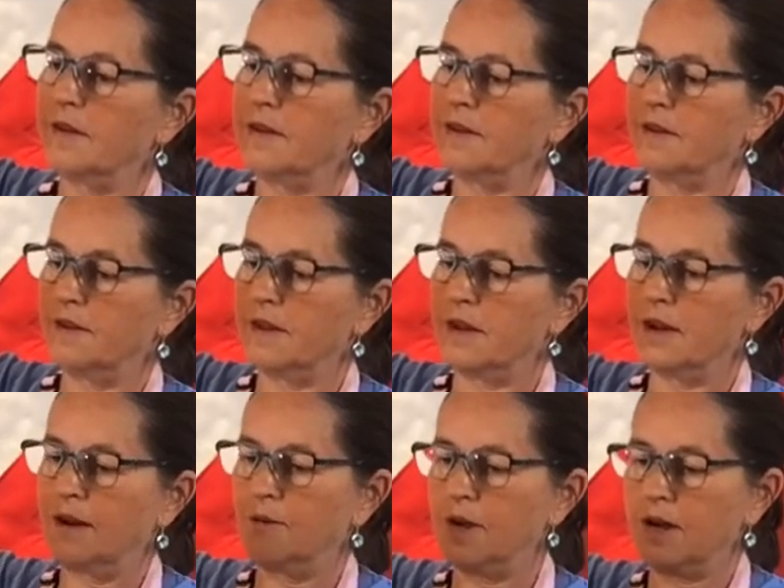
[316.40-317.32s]
There
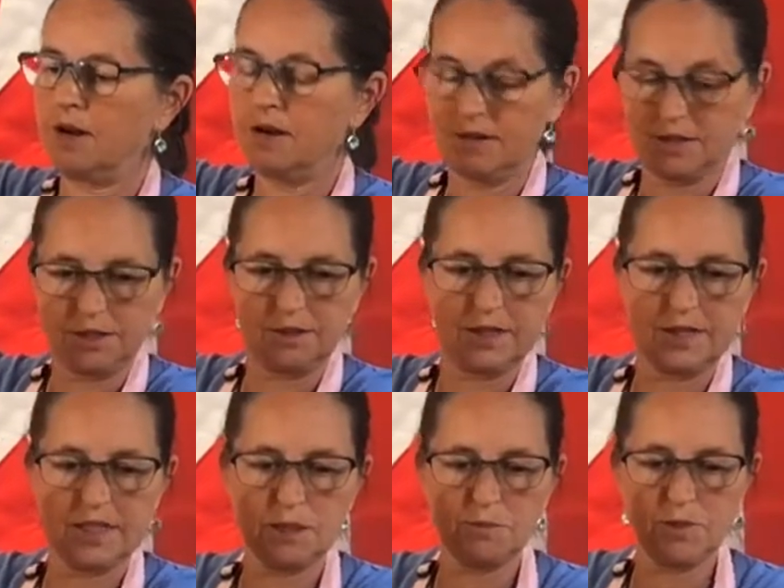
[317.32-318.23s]
we are, 2
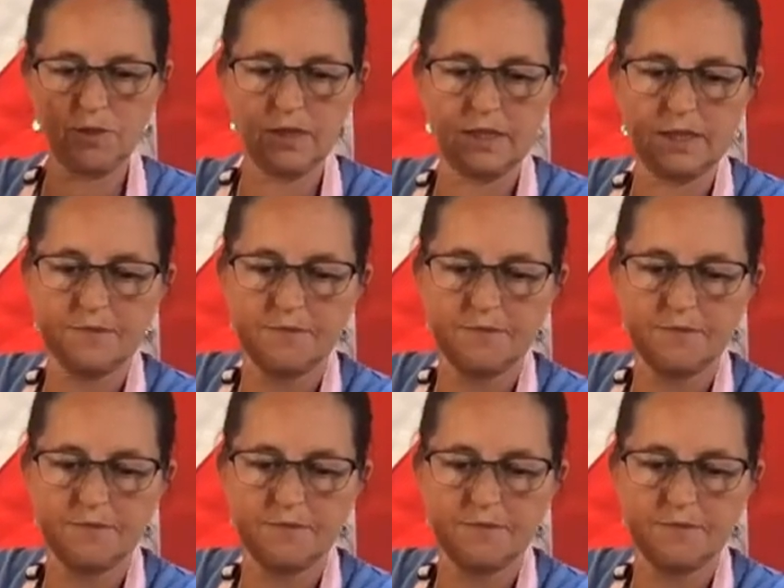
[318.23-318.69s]
teaspoons.